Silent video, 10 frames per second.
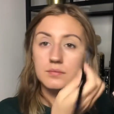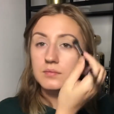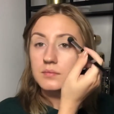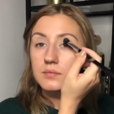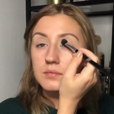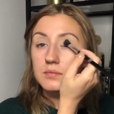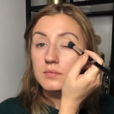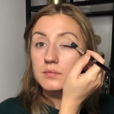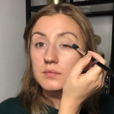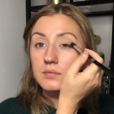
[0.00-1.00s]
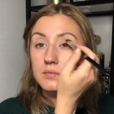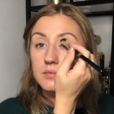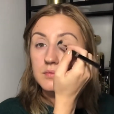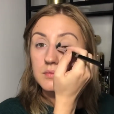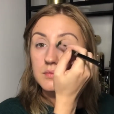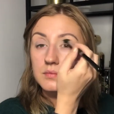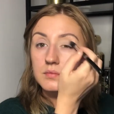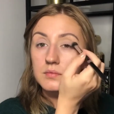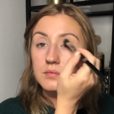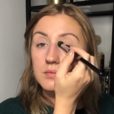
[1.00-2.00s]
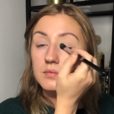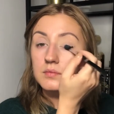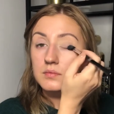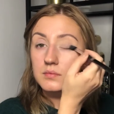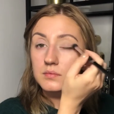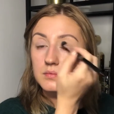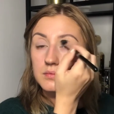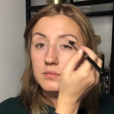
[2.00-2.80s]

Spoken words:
(silence)